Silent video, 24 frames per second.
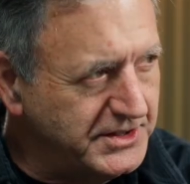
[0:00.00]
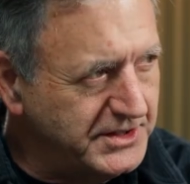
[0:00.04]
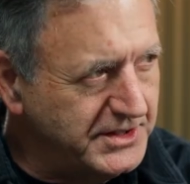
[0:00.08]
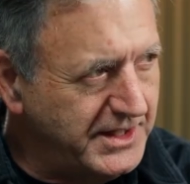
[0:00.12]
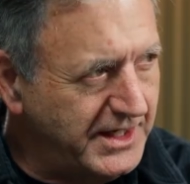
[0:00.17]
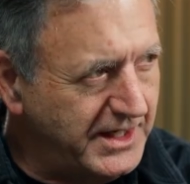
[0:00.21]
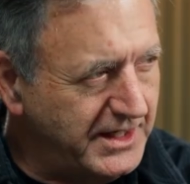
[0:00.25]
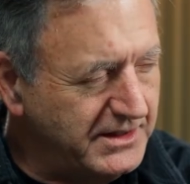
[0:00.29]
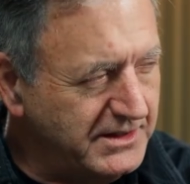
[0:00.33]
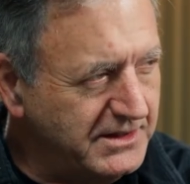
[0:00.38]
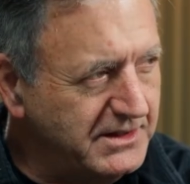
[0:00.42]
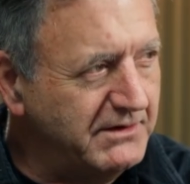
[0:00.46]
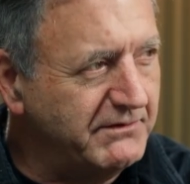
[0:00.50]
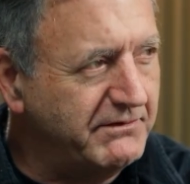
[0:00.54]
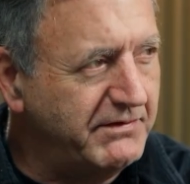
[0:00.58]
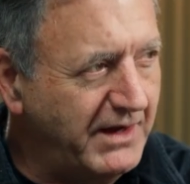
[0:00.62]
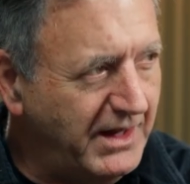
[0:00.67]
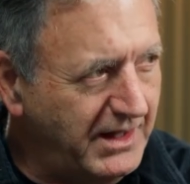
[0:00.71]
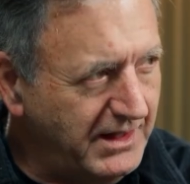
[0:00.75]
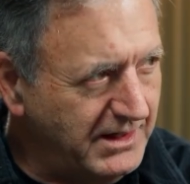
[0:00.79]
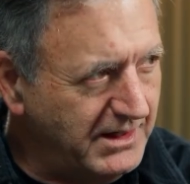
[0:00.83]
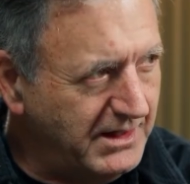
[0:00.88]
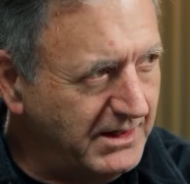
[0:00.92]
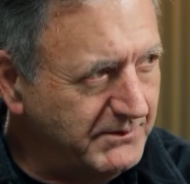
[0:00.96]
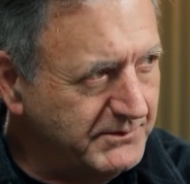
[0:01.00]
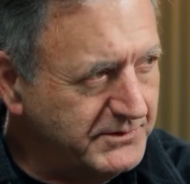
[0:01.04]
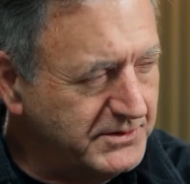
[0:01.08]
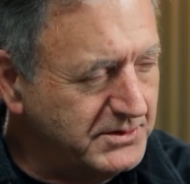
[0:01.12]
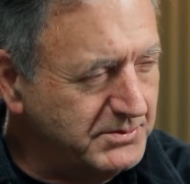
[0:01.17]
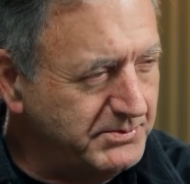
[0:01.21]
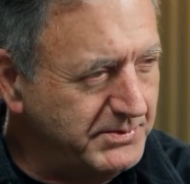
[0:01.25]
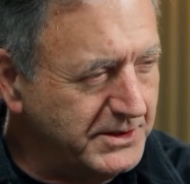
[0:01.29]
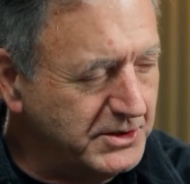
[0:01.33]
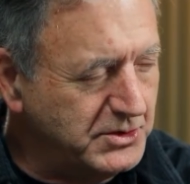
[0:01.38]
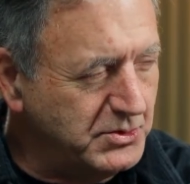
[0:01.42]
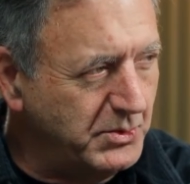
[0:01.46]
that develops
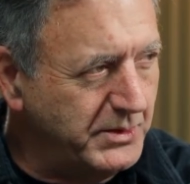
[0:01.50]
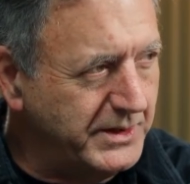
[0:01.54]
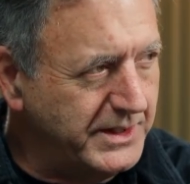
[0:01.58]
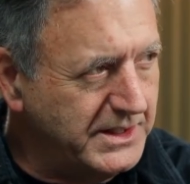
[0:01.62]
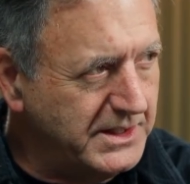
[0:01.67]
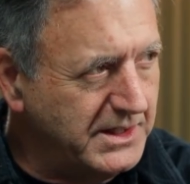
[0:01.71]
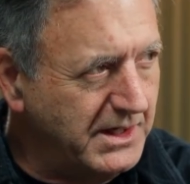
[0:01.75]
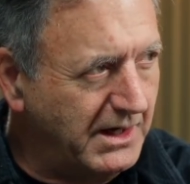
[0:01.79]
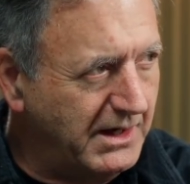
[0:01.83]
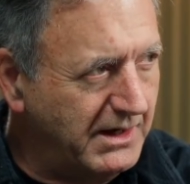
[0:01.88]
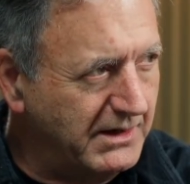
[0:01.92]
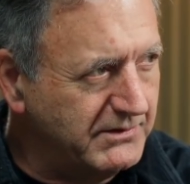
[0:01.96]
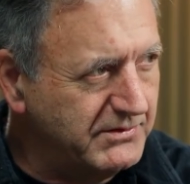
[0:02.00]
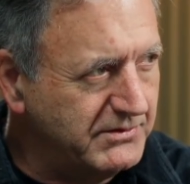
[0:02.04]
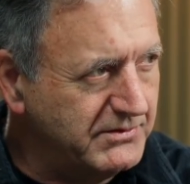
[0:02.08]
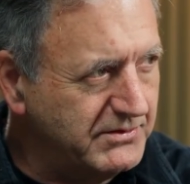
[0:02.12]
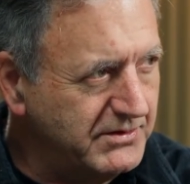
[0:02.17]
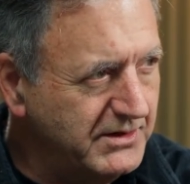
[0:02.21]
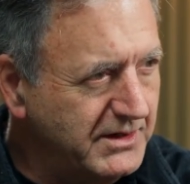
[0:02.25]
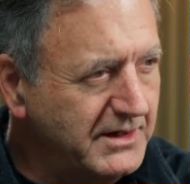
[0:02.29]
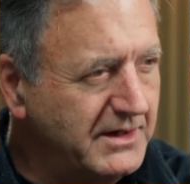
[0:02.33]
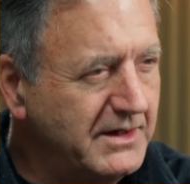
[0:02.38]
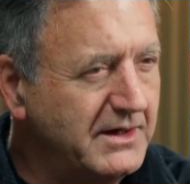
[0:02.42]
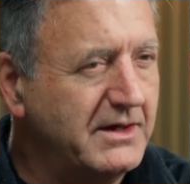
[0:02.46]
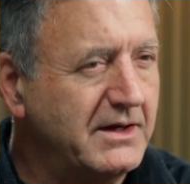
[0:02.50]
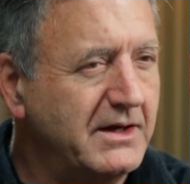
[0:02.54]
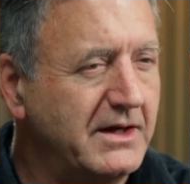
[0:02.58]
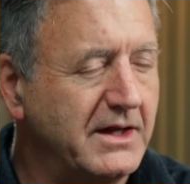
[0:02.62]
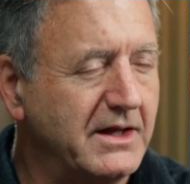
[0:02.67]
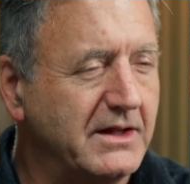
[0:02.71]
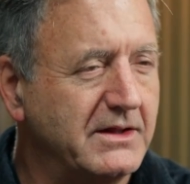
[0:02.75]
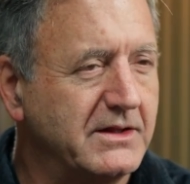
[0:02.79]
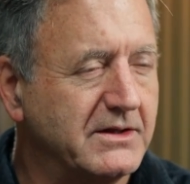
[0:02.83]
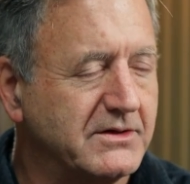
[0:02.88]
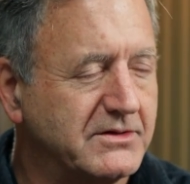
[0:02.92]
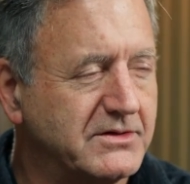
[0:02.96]
between us
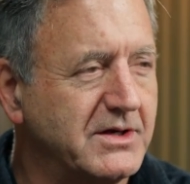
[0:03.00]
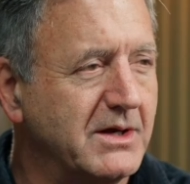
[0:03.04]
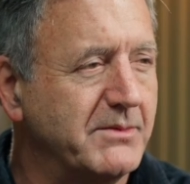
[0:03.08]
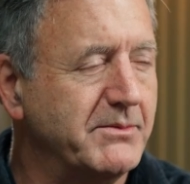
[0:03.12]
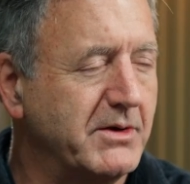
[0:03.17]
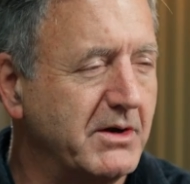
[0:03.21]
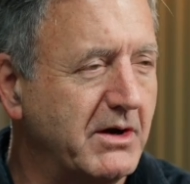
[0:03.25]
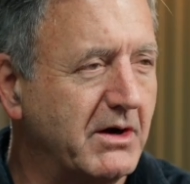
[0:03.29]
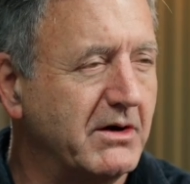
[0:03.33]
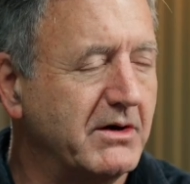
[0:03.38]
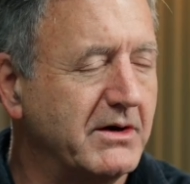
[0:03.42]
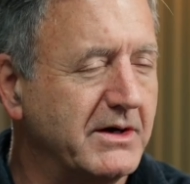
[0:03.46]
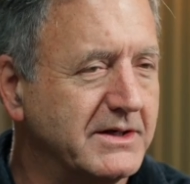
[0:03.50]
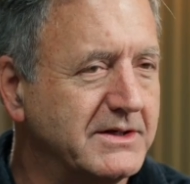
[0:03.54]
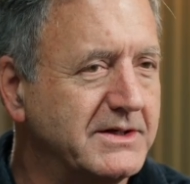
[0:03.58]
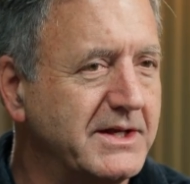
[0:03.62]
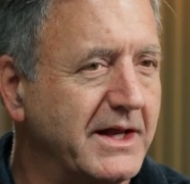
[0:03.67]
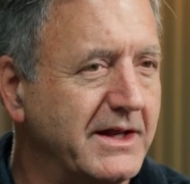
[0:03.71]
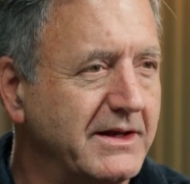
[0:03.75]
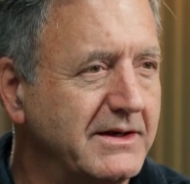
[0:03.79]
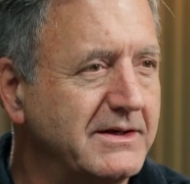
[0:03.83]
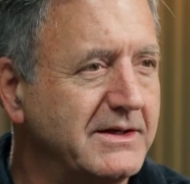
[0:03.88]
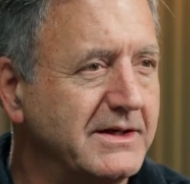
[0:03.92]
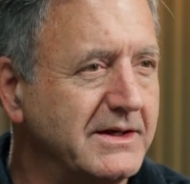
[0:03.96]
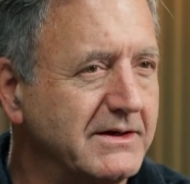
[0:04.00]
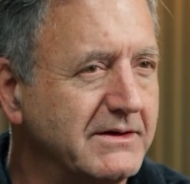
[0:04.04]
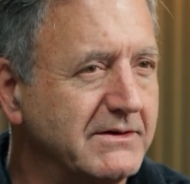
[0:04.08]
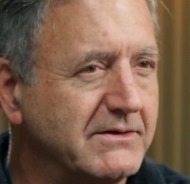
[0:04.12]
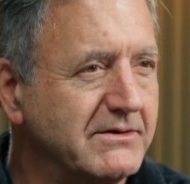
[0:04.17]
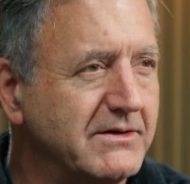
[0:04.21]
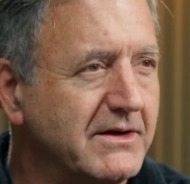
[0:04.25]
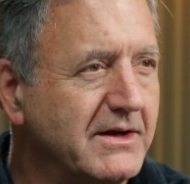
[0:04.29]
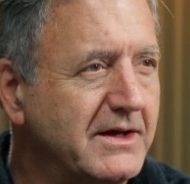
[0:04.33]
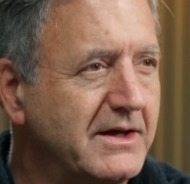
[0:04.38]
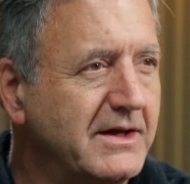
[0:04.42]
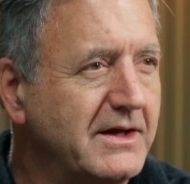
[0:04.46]
and the seminar
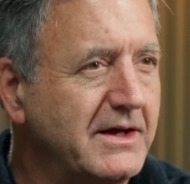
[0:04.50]
attendees.